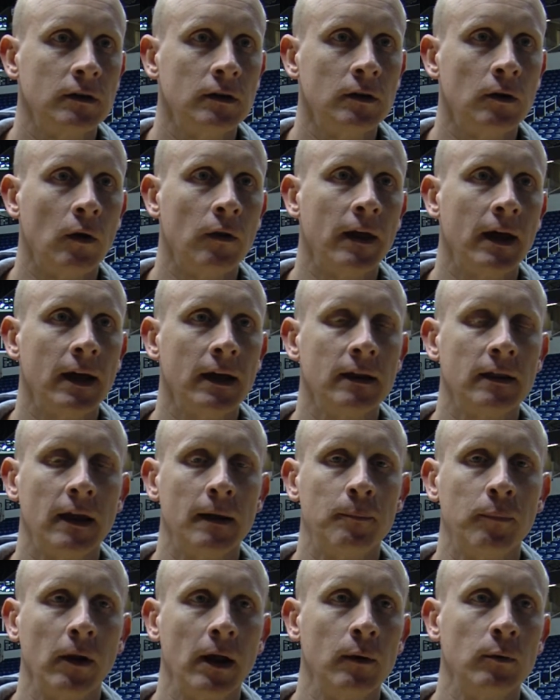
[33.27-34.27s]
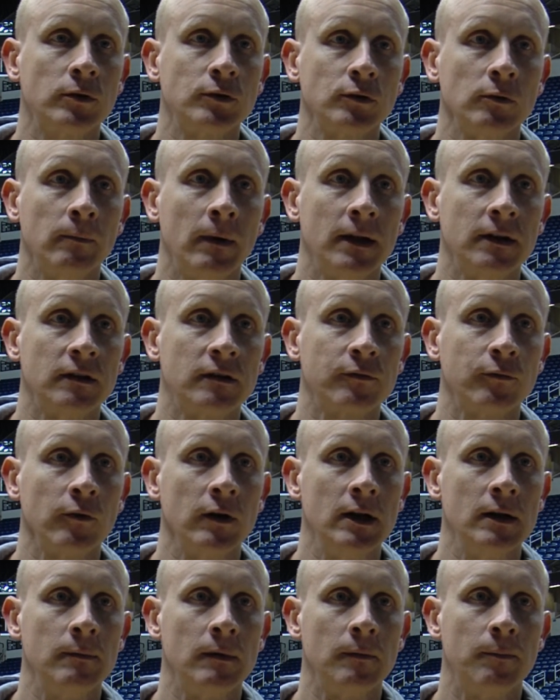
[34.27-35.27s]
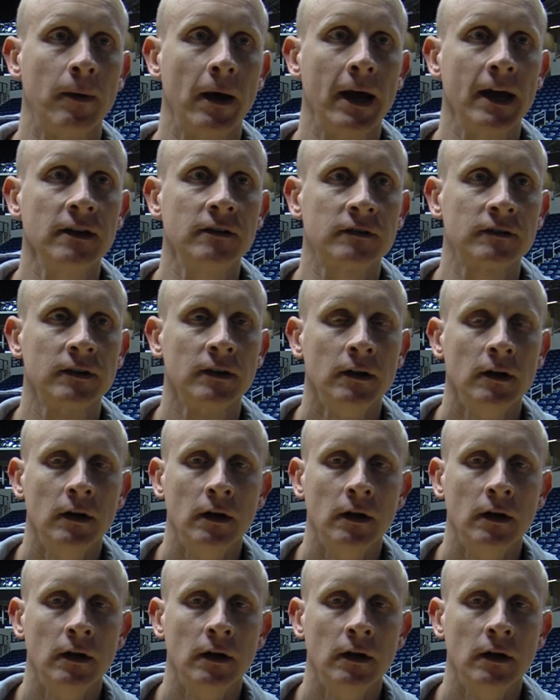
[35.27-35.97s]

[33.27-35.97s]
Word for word: You know, they, they play with tremendous freedom and pace,